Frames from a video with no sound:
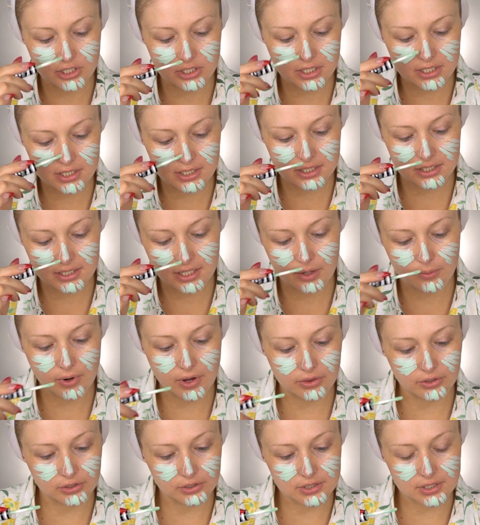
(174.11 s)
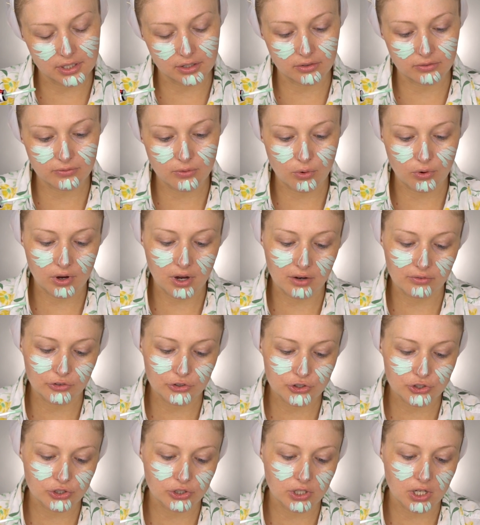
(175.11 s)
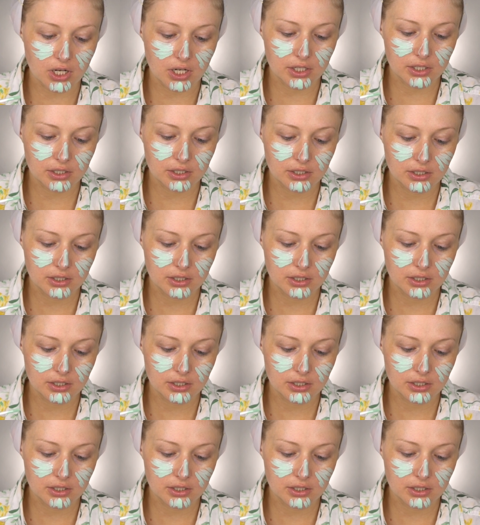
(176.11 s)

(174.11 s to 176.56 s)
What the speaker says: It doesn't say whether it's like full coverage or not.